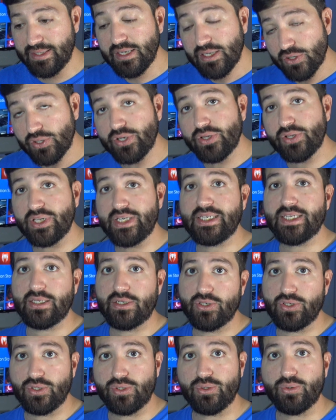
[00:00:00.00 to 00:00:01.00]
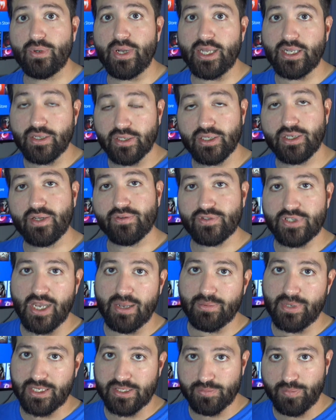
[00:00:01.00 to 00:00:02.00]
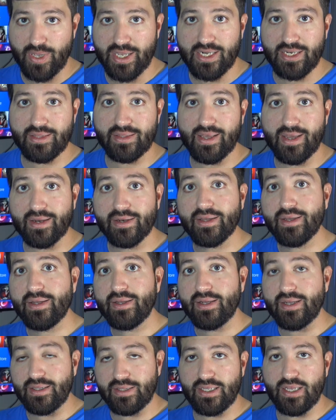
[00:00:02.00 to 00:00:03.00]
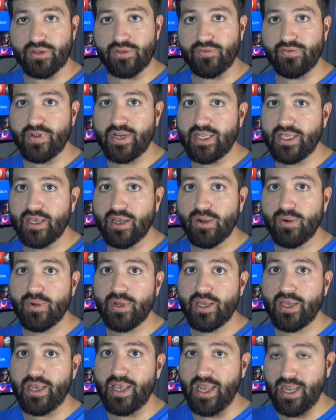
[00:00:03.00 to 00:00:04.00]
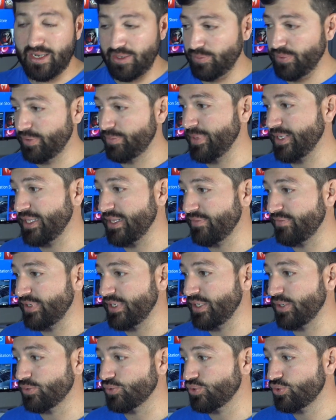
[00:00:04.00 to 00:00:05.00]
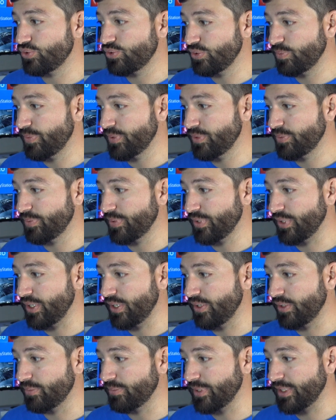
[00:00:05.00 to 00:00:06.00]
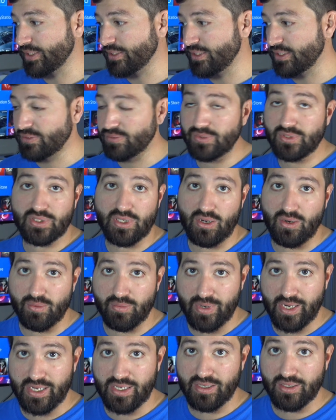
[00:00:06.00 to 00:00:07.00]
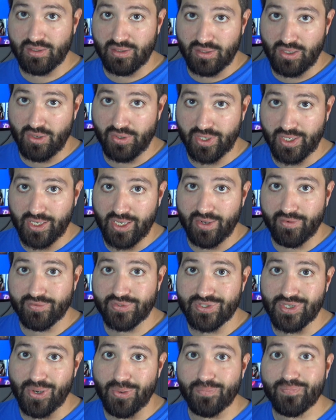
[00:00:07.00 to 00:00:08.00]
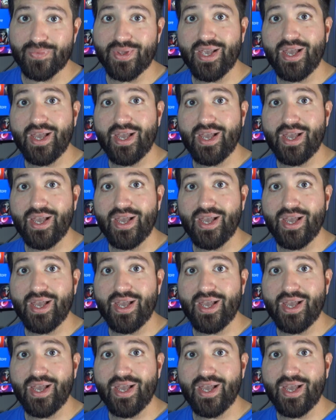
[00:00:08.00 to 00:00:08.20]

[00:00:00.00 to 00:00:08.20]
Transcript: Clearly didn't do a good enough job explaining that in the other video, and it would have made that video super duper long because this one's already long enough. So,